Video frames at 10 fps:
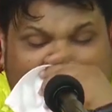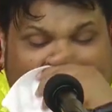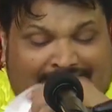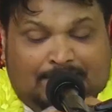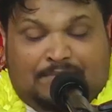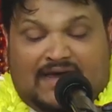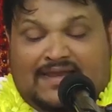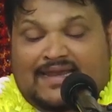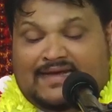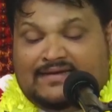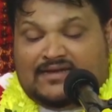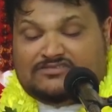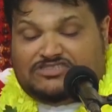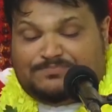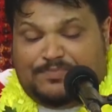any
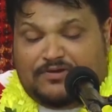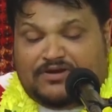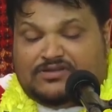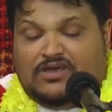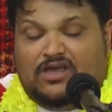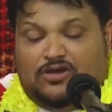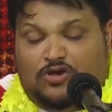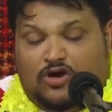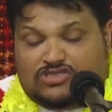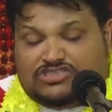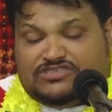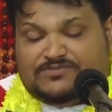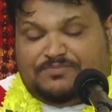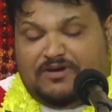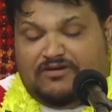malignant spirit, lost
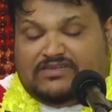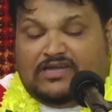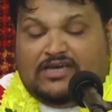spirit,